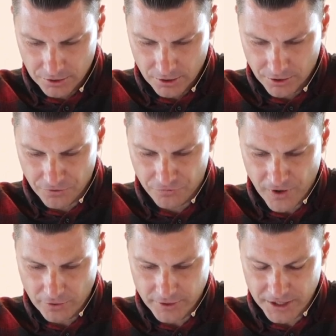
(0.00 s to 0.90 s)
on the
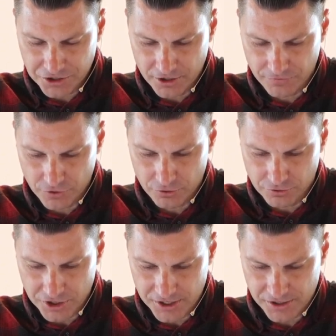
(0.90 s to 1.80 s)
foundation of you,
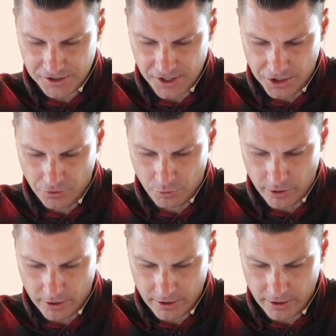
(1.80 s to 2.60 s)
Jesus, and your word.